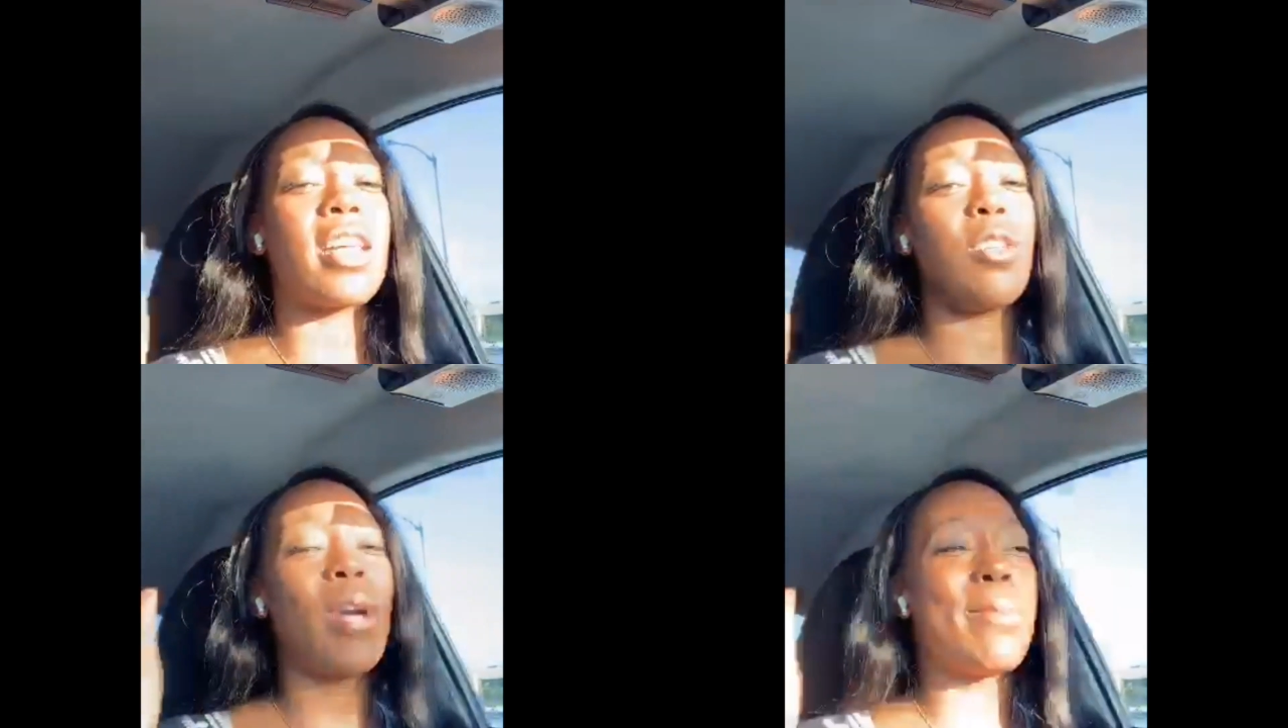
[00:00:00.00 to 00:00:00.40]

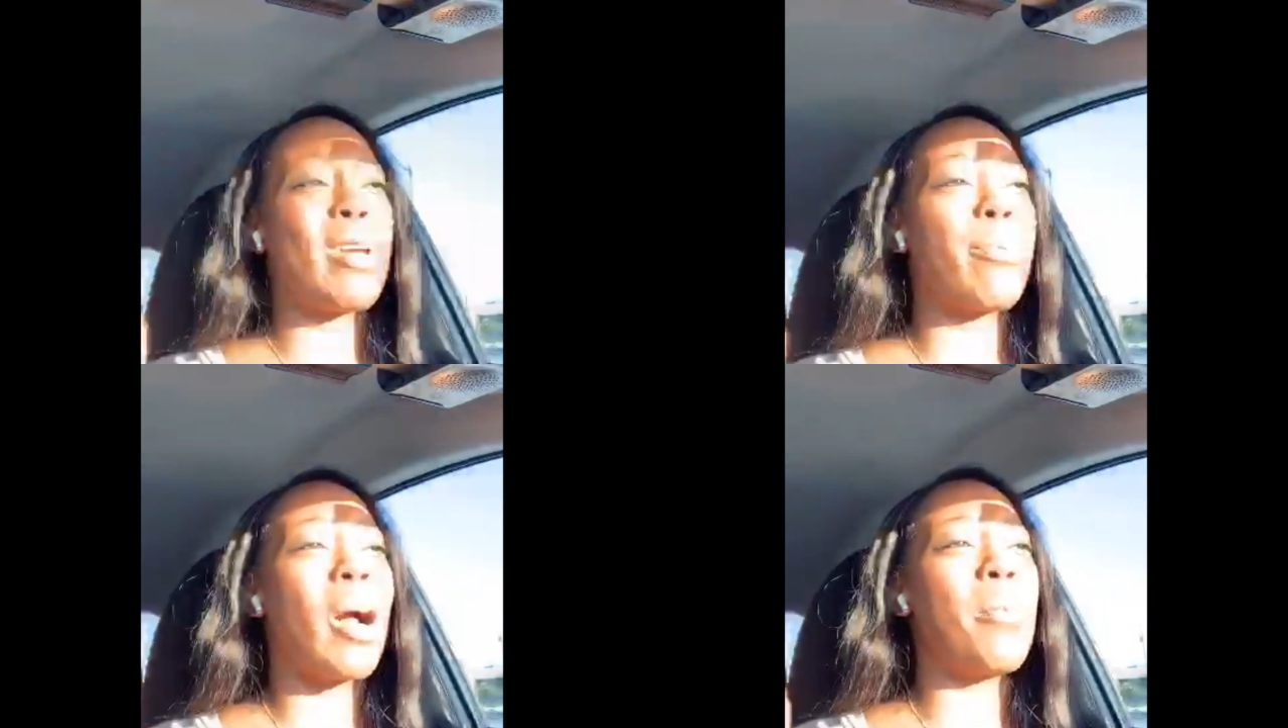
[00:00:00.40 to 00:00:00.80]
like, you gotta
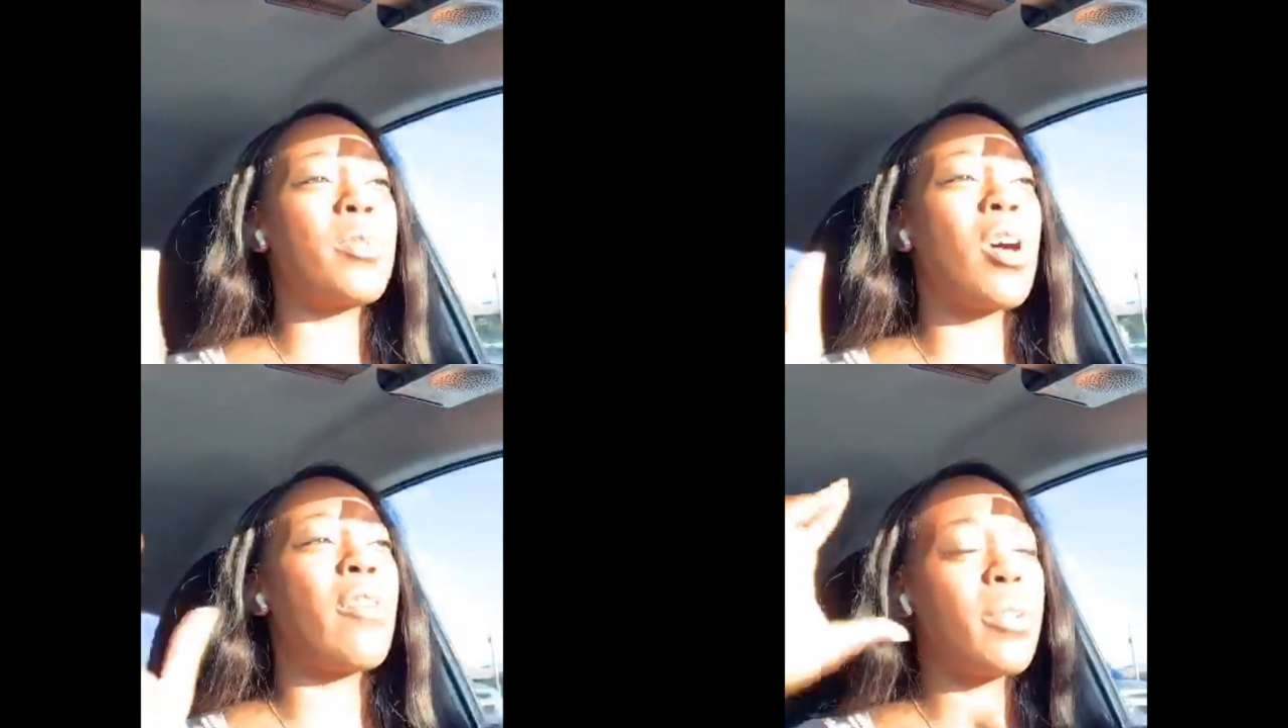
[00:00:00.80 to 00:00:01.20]
be a problem
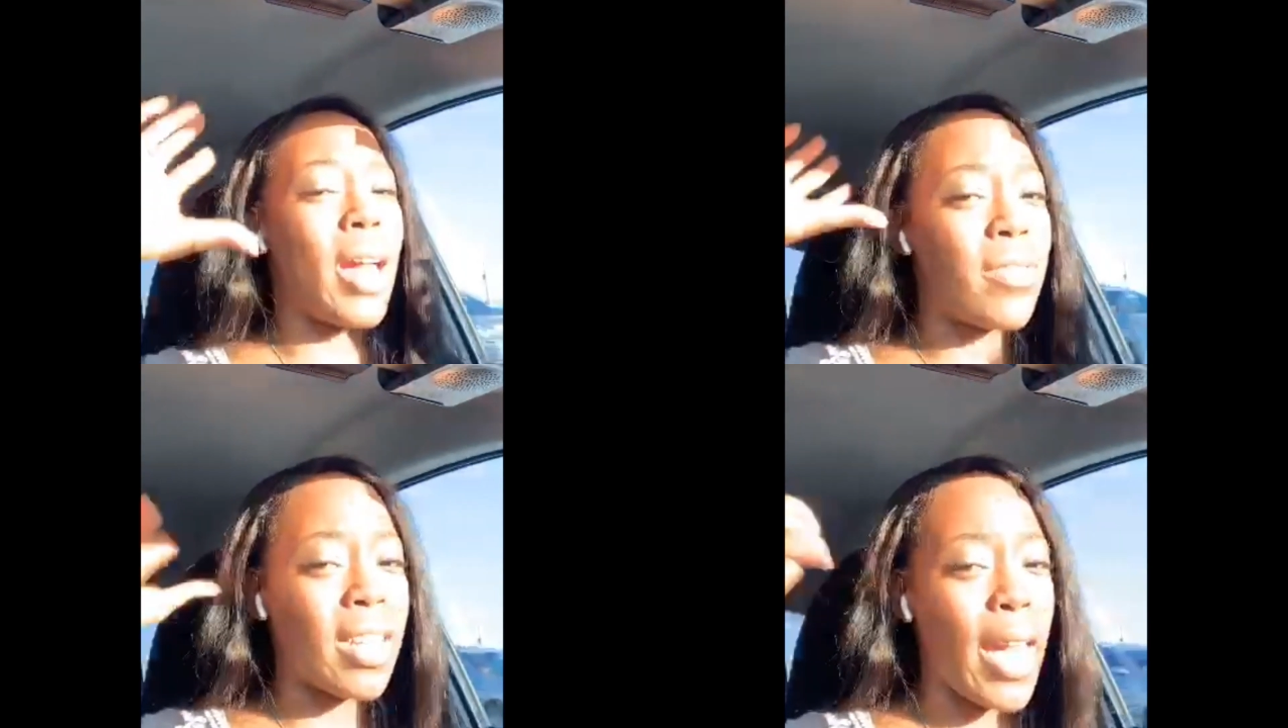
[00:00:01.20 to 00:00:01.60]
solver. You
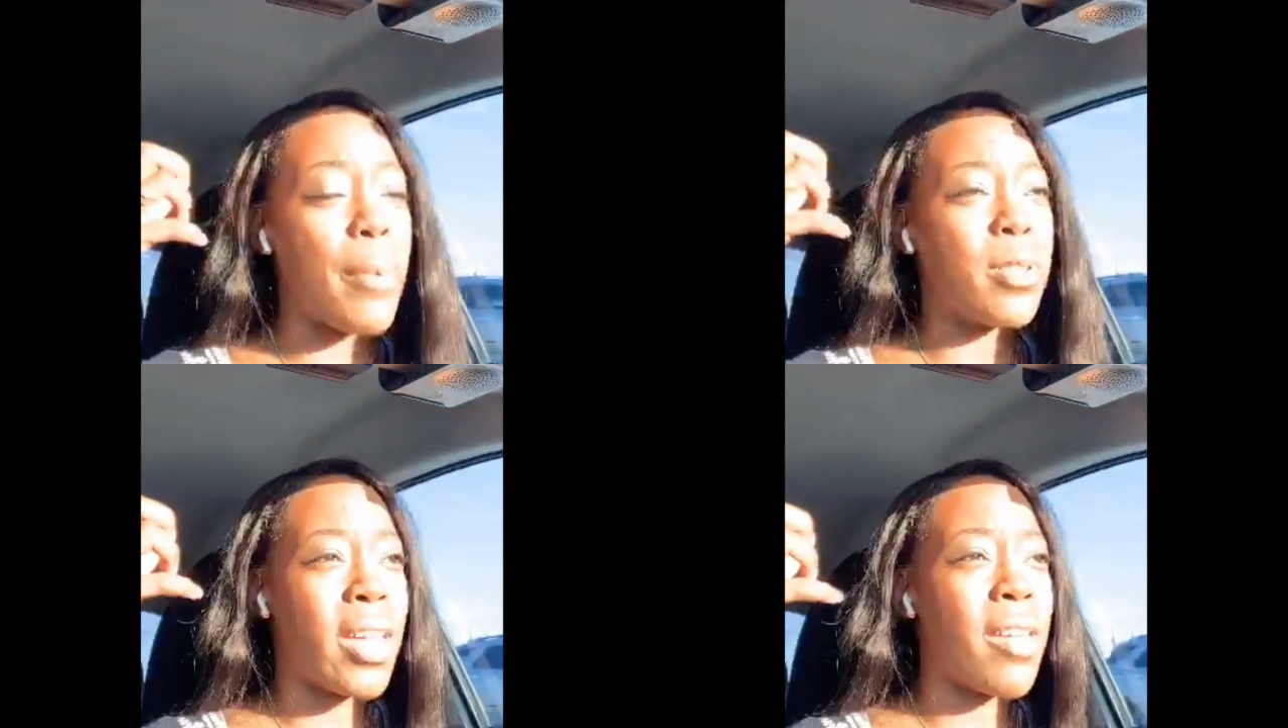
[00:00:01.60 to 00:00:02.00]
have to
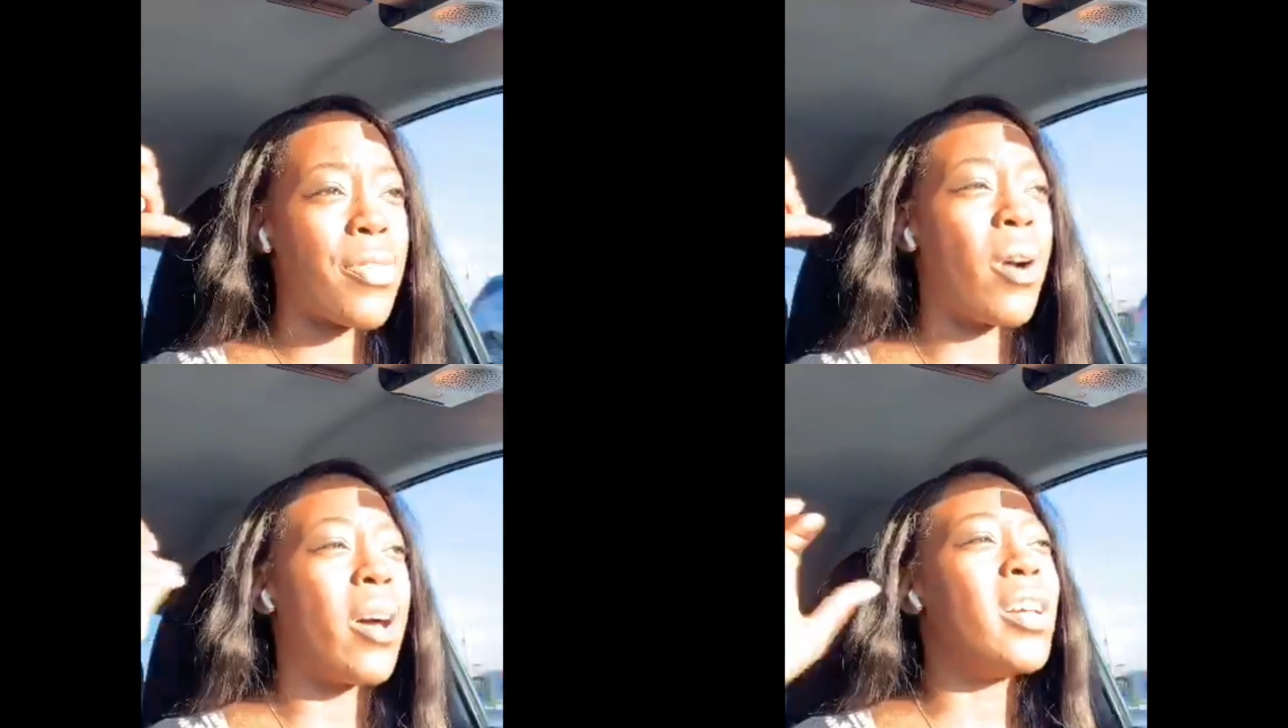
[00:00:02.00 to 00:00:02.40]
capture
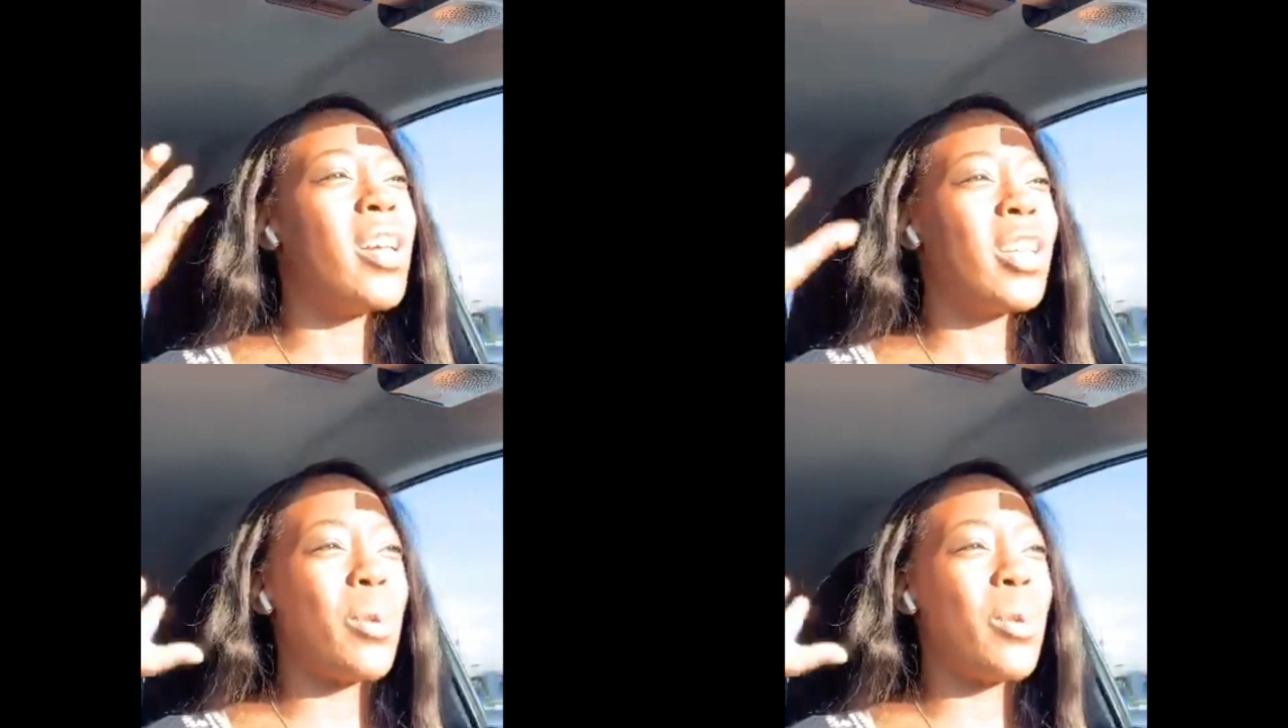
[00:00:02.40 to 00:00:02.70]
that thought.